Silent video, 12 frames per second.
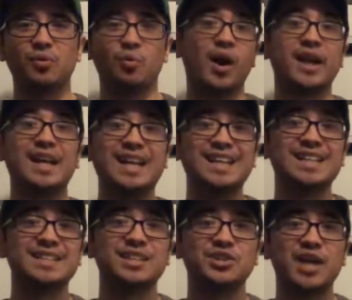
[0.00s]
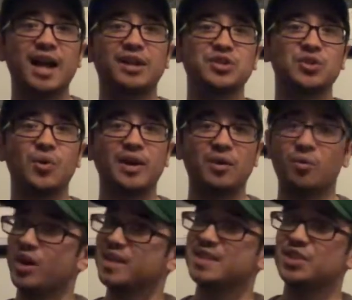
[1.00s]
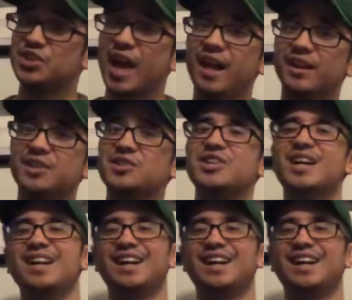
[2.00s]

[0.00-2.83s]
what is a challenge coin and what is the challenge.